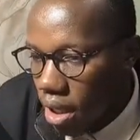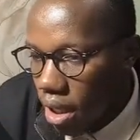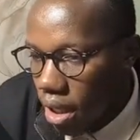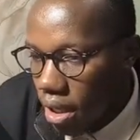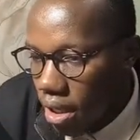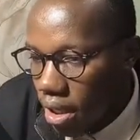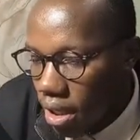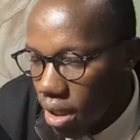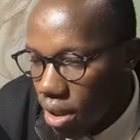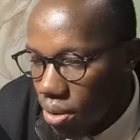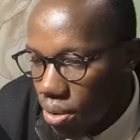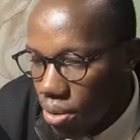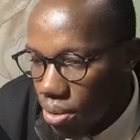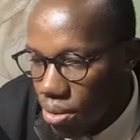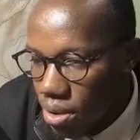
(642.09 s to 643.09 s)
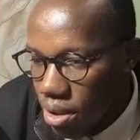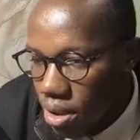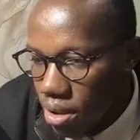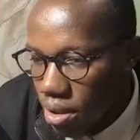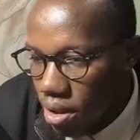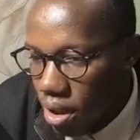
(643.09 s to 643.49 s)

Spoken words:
under CRUD,